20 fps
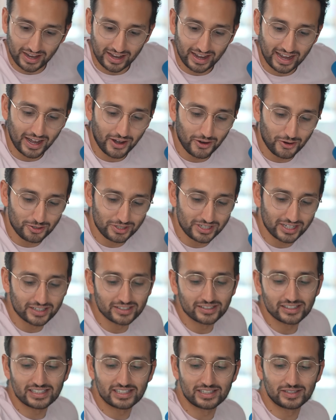how
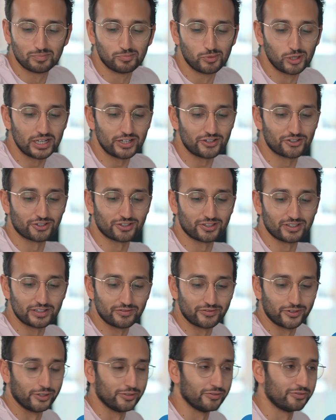does bullet journal
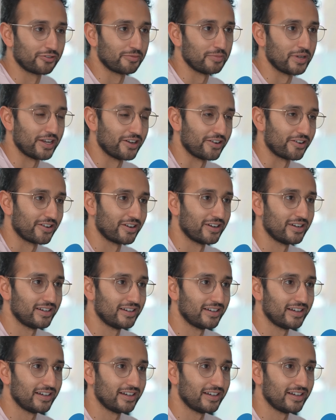evolve from here?